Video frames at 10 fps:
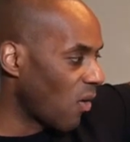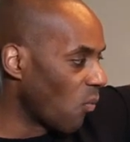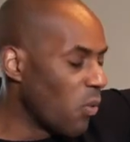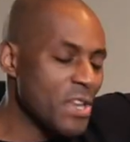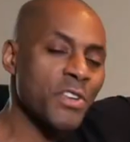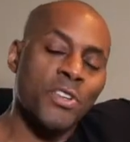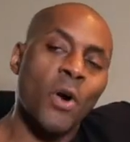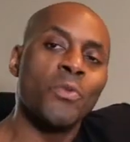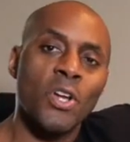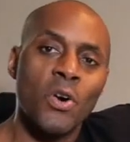when you
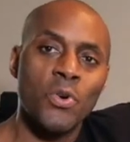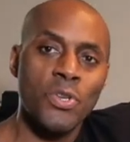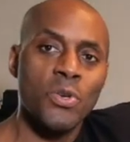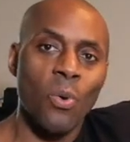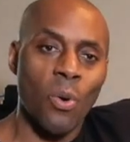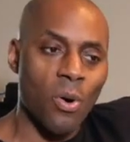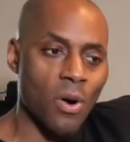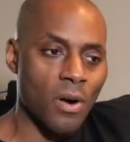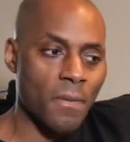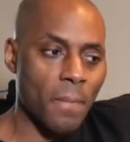don't know who you
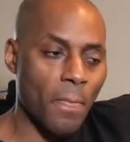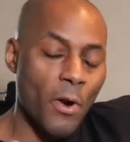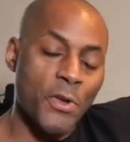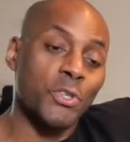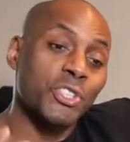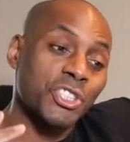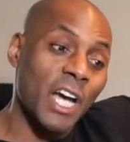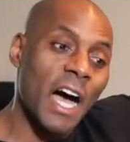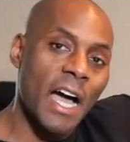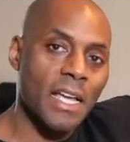are, or you're
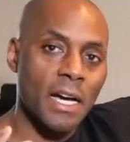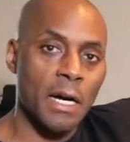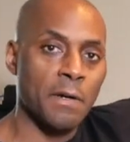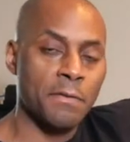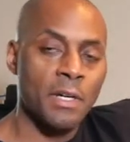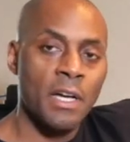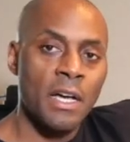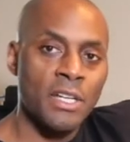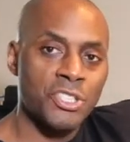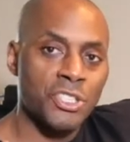shy of
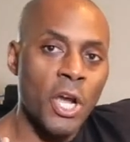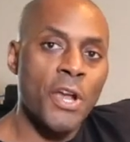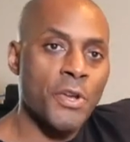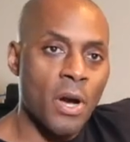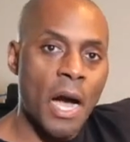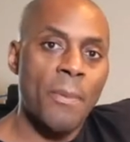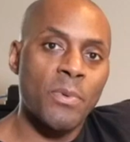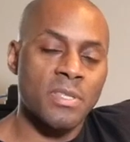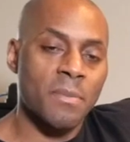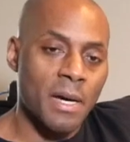sharing your hobby
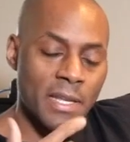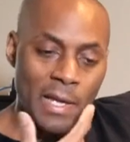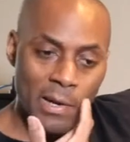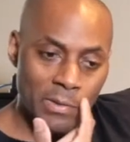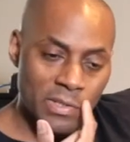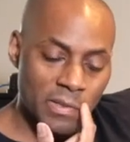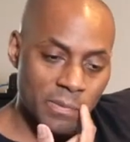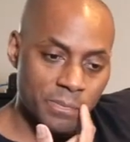with somebody else,